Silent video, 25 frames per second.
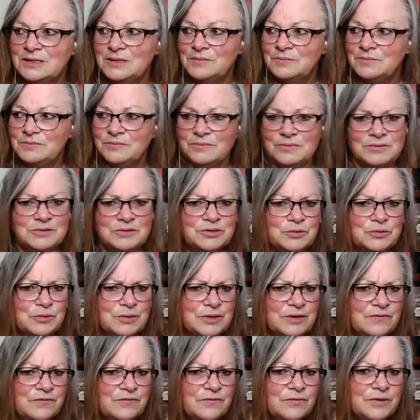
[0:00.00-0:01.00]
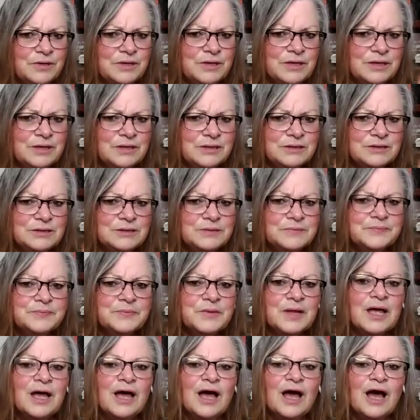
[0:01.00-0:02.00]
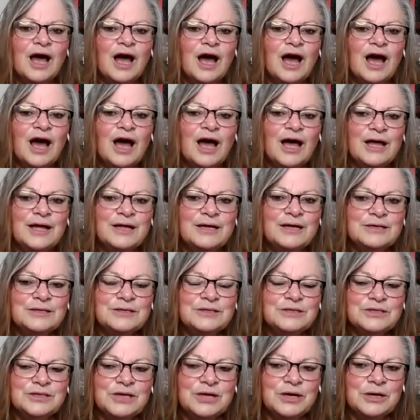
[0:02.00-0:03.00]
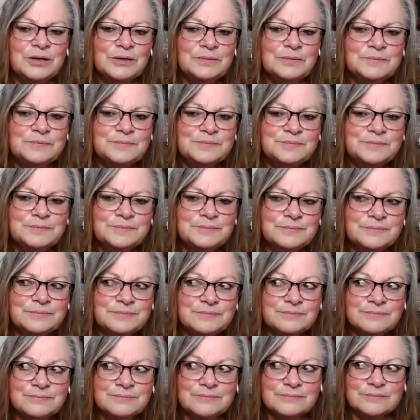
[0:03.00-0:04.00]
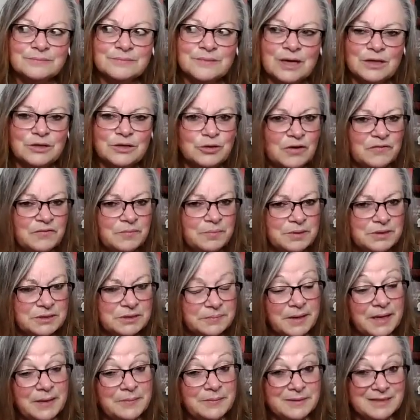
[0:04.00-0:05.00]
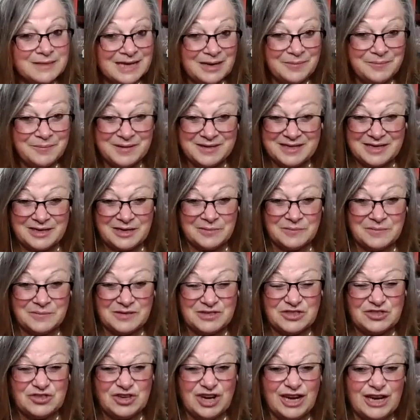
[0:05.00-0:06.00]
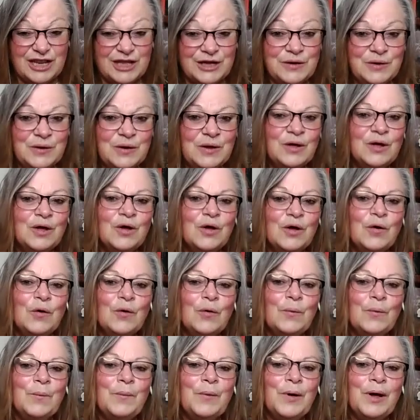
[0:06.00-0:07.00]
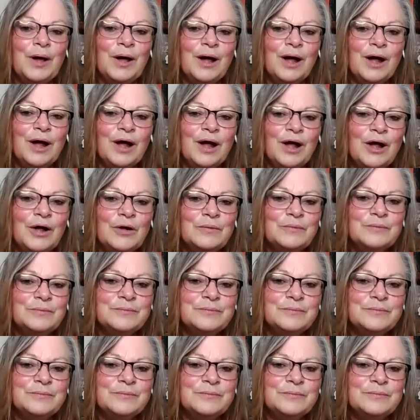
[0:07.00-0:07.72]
some 24 years, and I do have a piece of paper telling me that I'm Australian, but